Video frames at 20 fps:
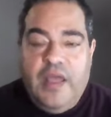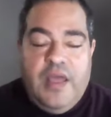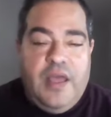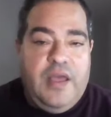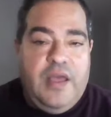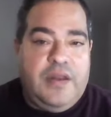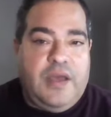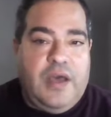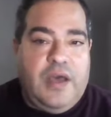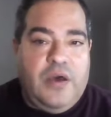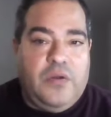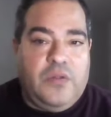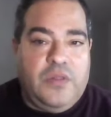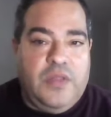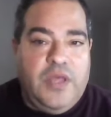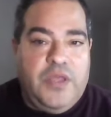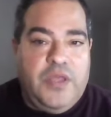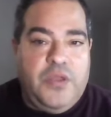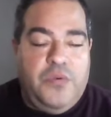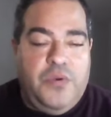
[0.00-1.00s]
And I'll
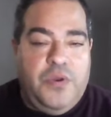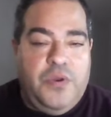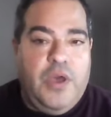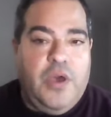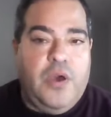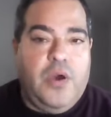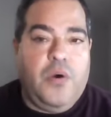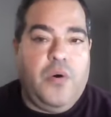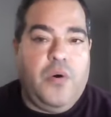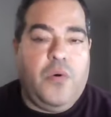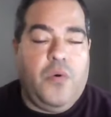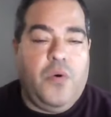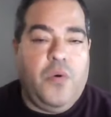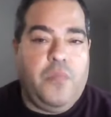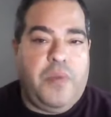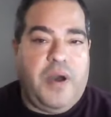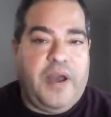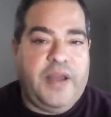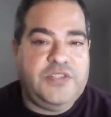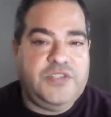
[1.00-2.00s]
let you know
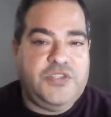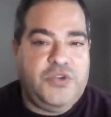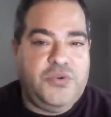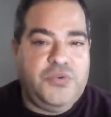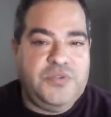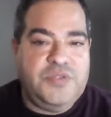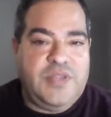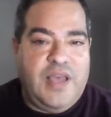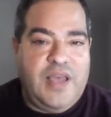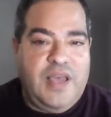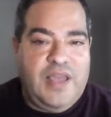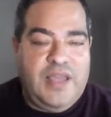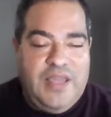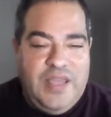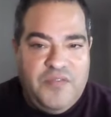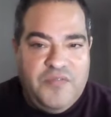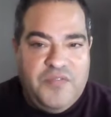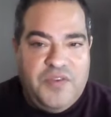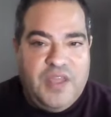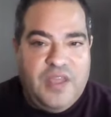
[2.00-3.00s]
by Tuesday
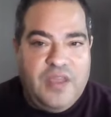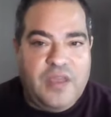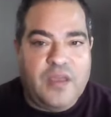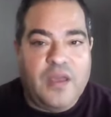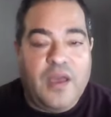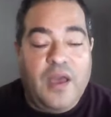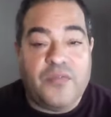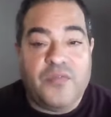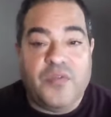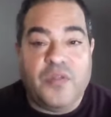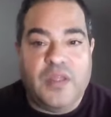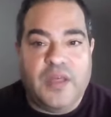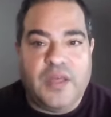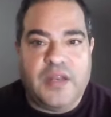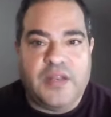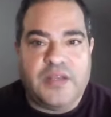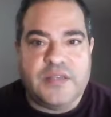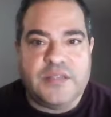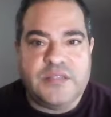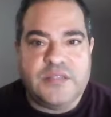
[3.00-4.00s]
evening at the
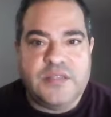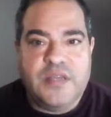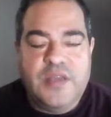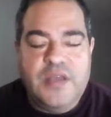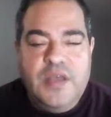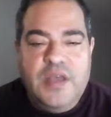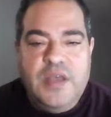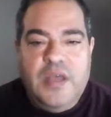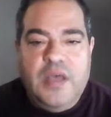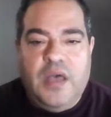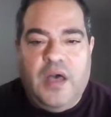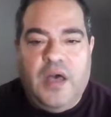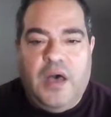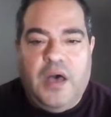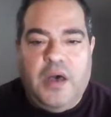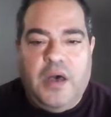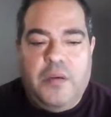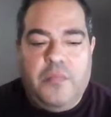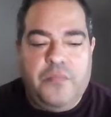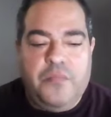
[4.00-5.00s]
latest,
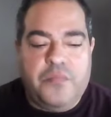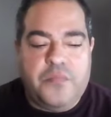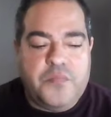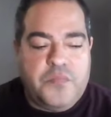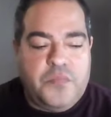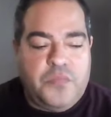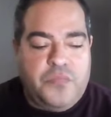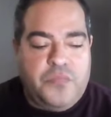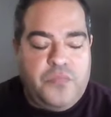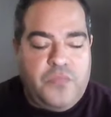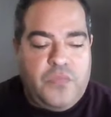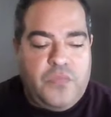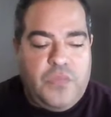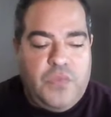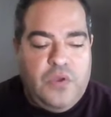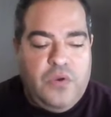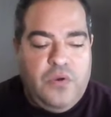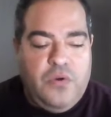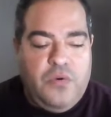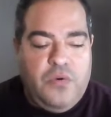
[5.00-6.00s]
um,
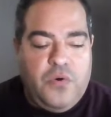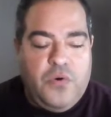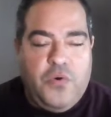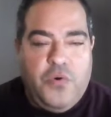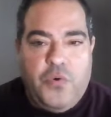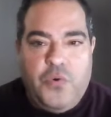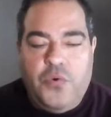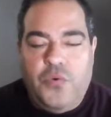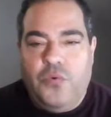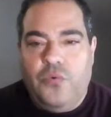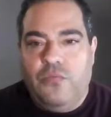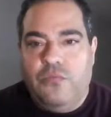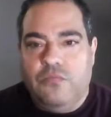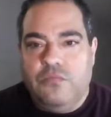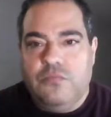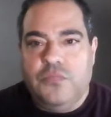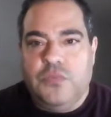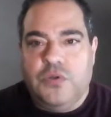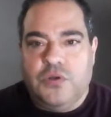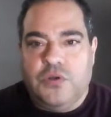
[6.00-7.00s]
who
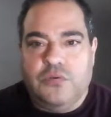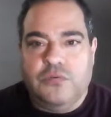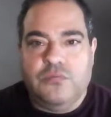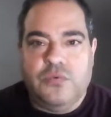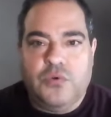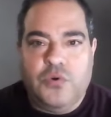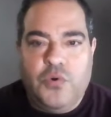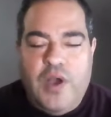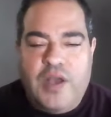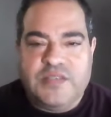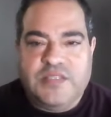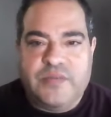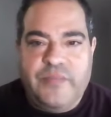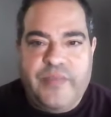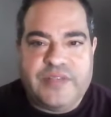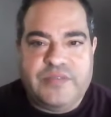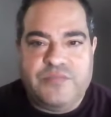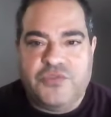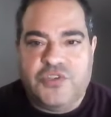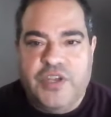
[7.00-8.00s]
has to
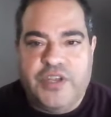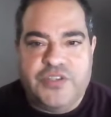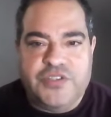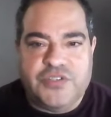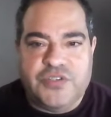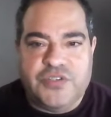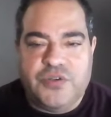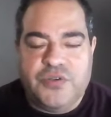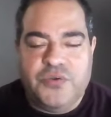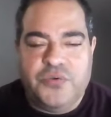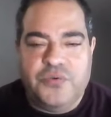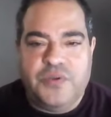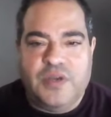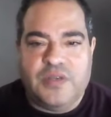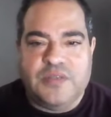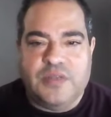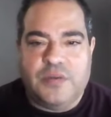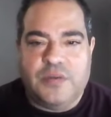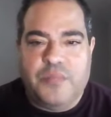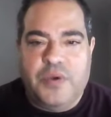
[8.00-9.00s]
make some changes and who
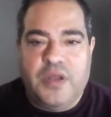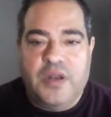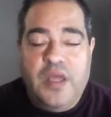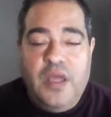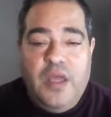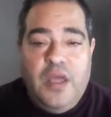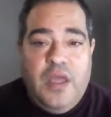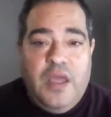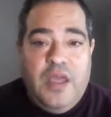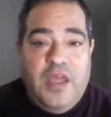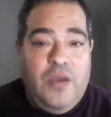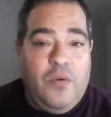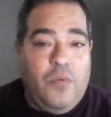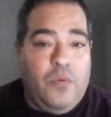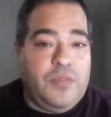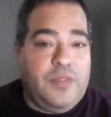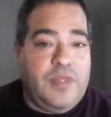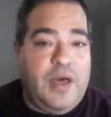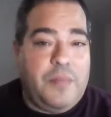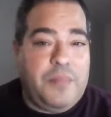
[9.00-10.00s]
doesn't. But it
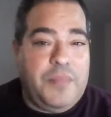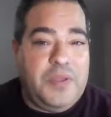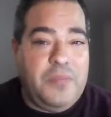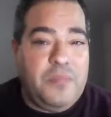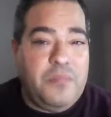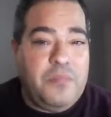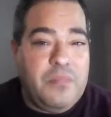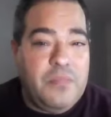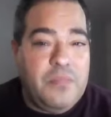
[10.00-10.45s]
will not be,